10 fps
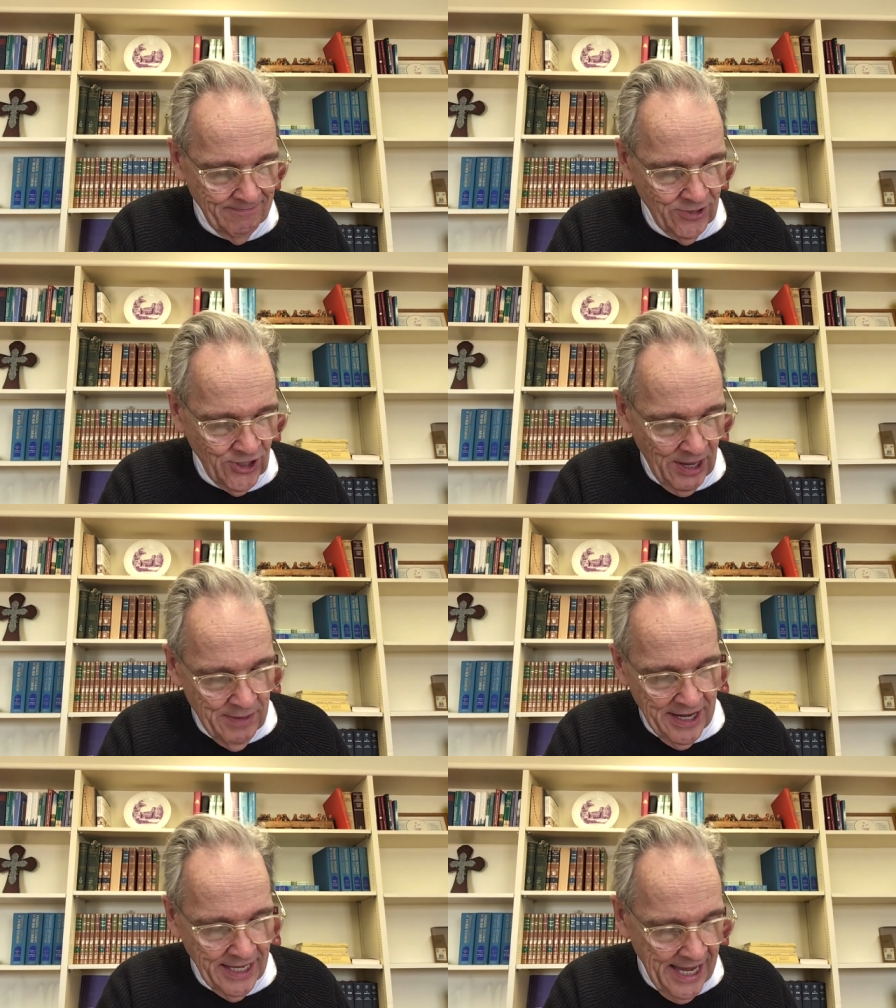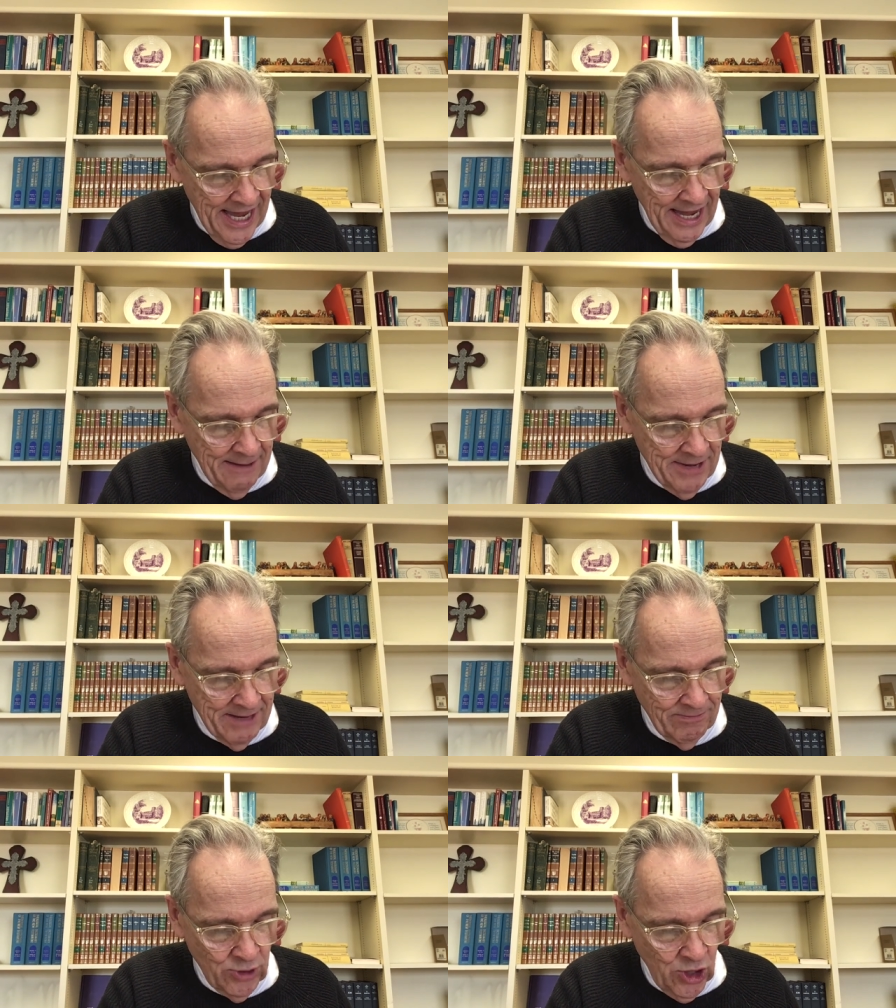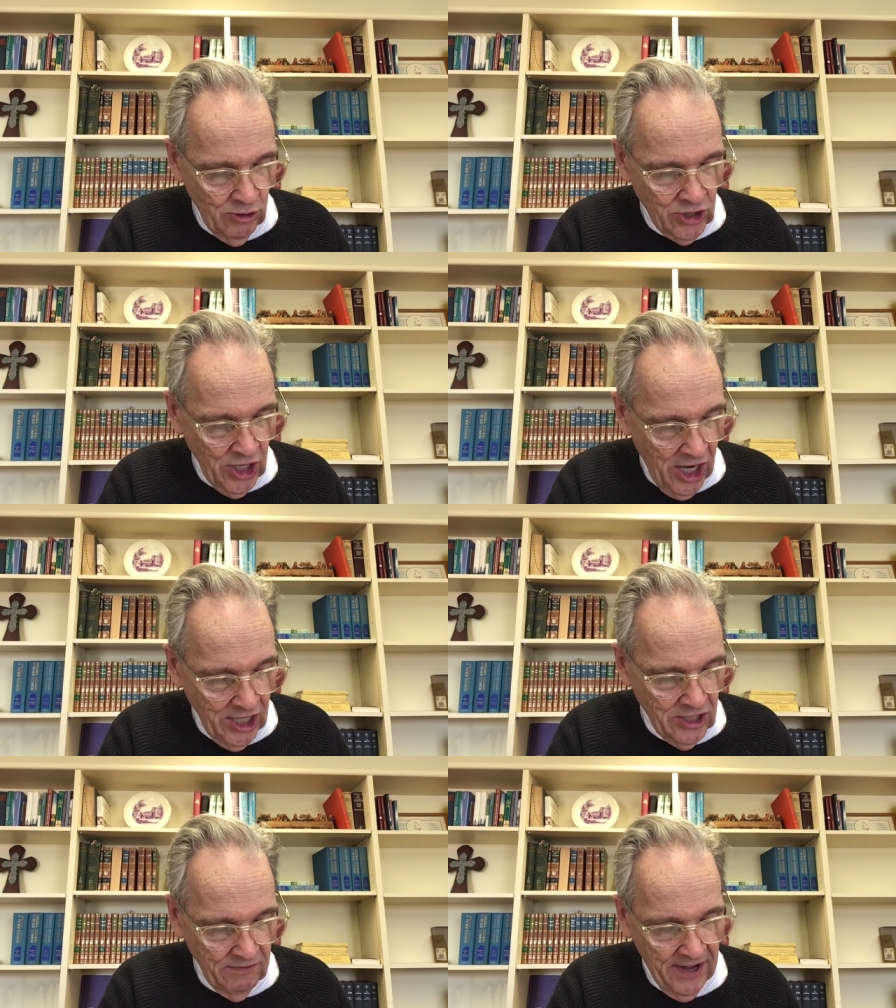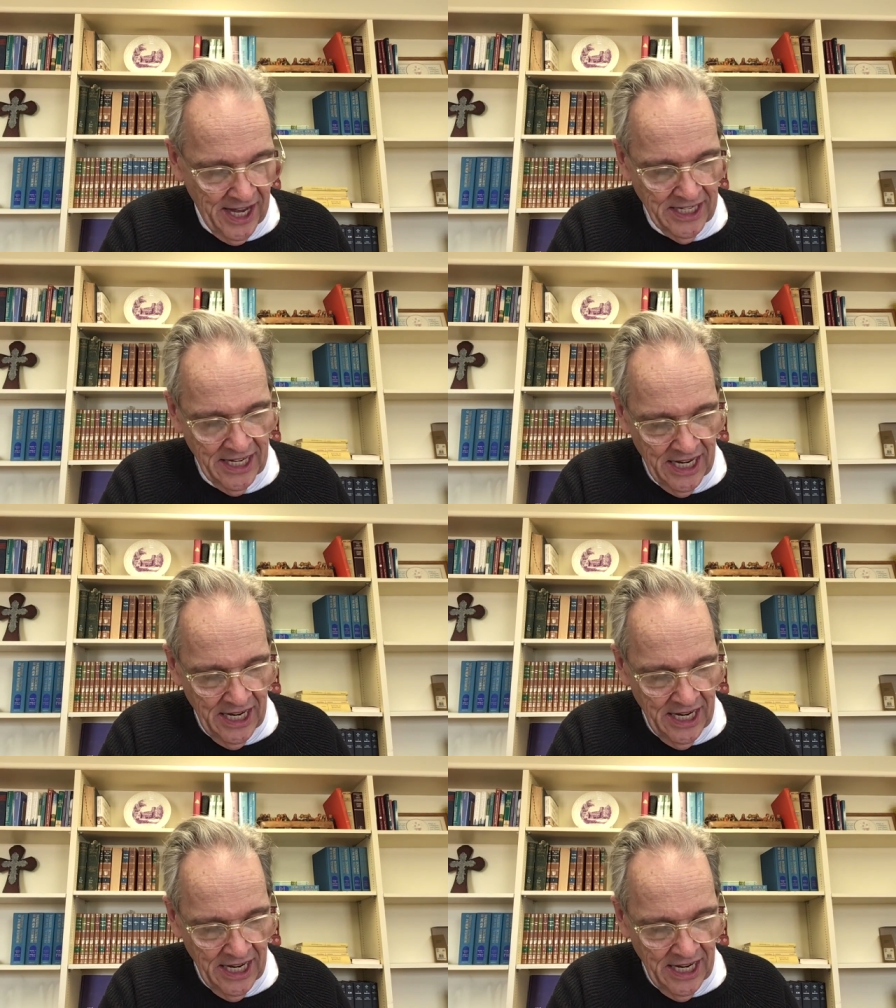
Some men came and told Jehoshaphat,